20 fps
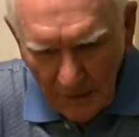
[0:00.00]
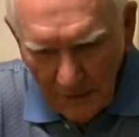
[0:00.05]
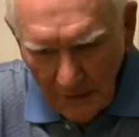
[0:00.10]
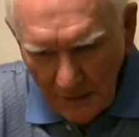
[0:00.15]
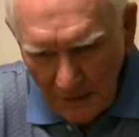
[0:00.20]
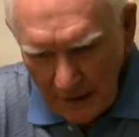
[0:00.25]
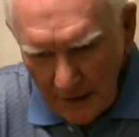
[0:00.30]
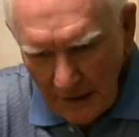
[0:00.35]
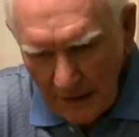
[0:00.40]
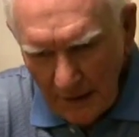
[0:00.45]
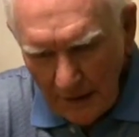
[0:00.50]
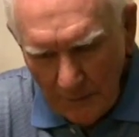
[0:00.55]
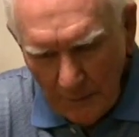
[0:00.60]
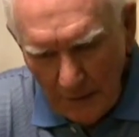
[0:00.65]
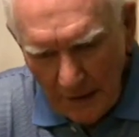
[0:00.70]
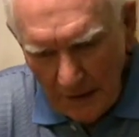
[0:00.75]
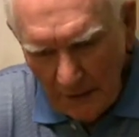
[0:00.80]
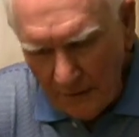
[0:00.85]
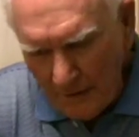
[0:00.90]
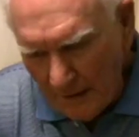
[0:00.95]
the guy in
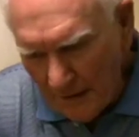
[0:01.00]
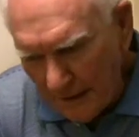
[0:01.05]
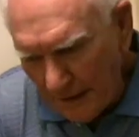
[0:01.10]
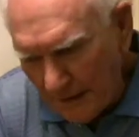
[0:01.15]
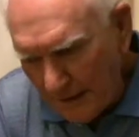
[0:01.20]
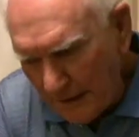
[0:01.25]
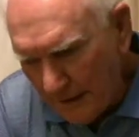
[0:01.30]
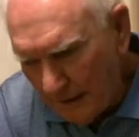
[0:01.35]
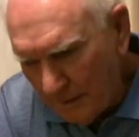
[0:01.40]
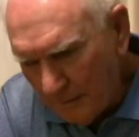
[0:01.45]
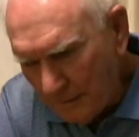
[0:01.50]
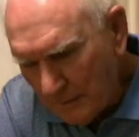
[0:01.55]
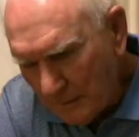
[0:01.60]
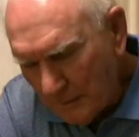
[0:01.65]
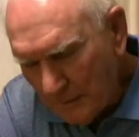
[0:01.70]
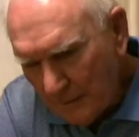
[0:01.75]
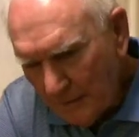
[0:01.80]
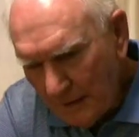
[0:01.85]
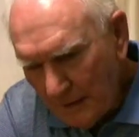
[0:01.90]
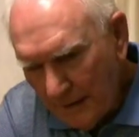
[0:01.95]
my fire team,
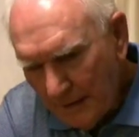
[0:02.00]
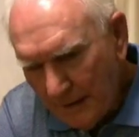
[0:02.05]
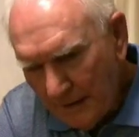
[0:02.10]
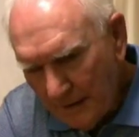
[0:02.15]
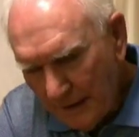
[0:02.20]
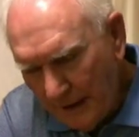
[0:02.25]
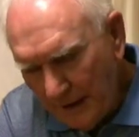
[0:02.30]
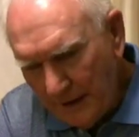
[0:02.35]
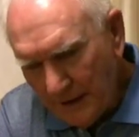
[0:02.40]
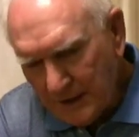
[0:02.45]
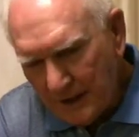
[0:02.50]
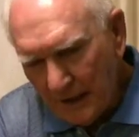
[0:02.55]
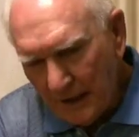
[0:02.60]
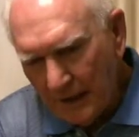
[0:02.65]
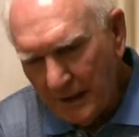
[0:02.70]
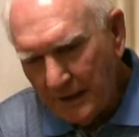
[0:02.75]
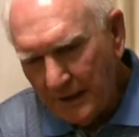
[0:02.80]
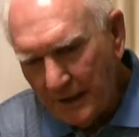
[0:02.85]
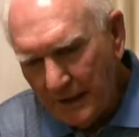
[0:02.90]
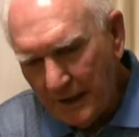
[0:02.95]
they
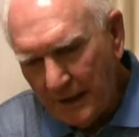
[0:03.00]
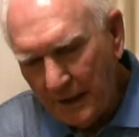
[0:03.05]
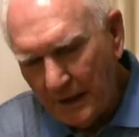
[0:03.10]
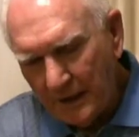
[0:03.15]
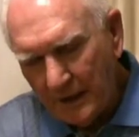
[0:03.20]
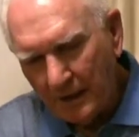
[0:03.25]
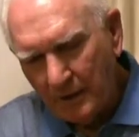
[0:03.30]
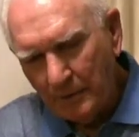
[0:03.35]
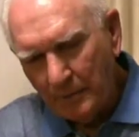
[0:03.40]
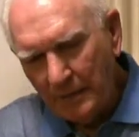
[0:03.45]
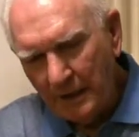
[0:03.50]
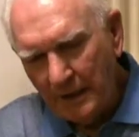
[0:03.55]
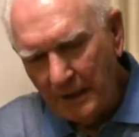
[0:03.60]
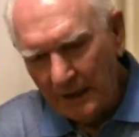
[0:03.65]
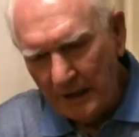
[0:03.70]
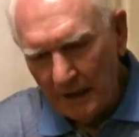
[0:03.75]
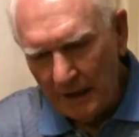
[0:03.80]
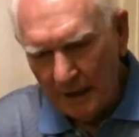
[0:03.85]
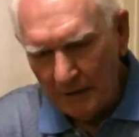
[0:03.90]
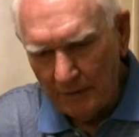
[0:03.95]
decided that I ought to be the
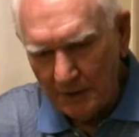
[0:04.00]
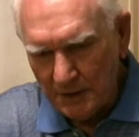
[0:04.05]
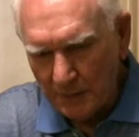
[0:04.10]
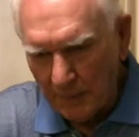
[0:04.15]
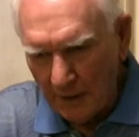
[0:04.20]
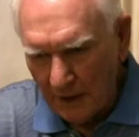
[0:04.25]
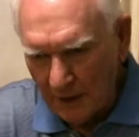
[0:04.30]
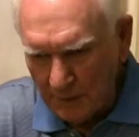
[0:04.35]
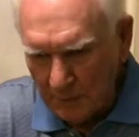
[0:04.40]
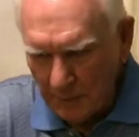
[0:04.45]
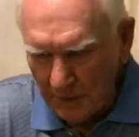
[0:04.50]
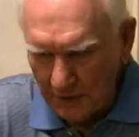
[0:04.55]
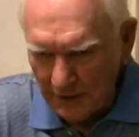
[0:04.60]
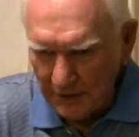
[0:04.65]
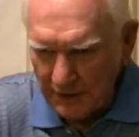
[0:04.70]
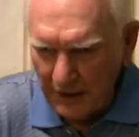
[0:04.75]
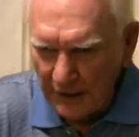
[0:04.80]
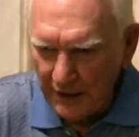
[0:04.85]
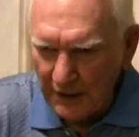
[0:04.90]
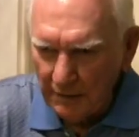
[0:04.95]
guy responsible to
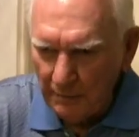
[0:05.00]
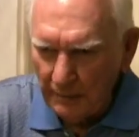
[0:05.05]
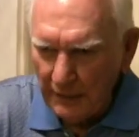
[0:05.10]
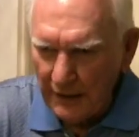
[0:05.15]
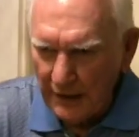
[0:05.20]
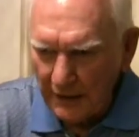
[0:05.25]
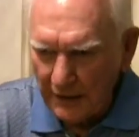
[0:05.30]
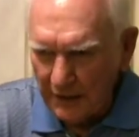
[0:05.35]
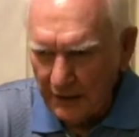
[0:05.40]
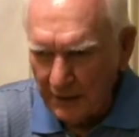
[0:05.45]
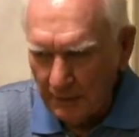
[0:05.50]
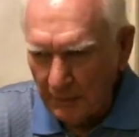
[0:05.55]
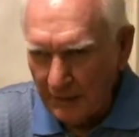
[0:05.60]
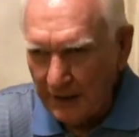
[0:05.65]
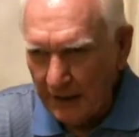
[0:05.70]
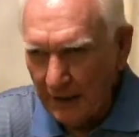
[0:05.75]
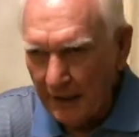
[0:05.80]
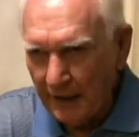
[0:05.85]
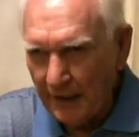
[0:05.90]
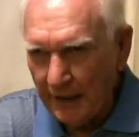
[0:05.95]
take him back to the
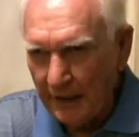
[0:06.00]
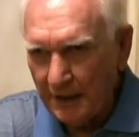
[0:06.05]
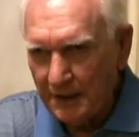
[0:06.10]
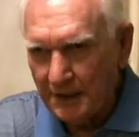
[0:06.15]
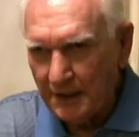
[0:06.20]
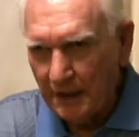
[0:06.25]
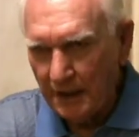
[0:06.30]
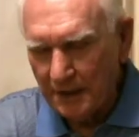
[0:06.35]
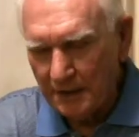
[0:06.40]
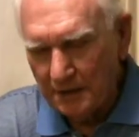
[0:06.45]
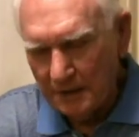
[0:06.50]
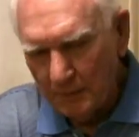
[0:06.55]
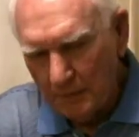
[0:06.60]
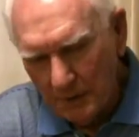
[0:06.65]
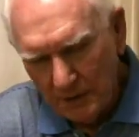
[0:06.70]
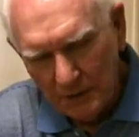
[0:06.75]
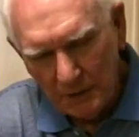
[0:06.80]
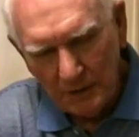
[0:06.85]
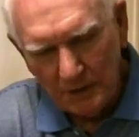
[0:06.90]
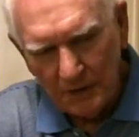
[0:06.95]
battalion aid station,
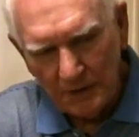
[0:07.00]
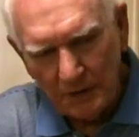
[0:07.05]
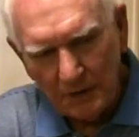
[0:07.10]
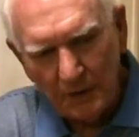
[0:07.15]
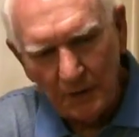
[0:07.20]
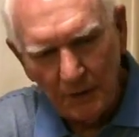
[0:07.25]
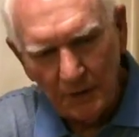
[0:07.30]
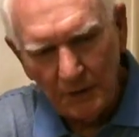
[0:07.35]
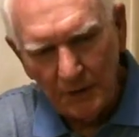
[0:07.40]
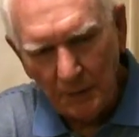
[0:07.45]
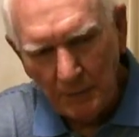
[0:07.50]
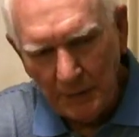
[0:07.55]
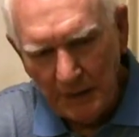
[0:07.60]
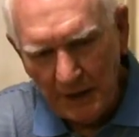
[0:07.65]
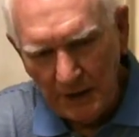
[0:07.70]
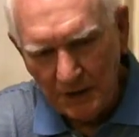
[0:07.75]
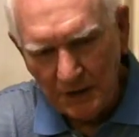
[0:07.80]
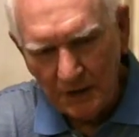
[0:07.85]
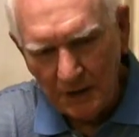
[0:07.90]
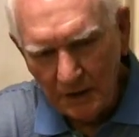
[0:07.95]
which was on the
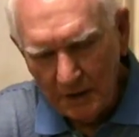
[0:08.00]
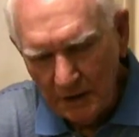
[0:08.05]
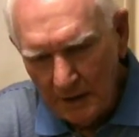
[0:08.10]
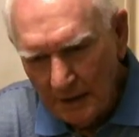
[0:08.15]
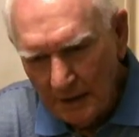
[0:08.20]
beach.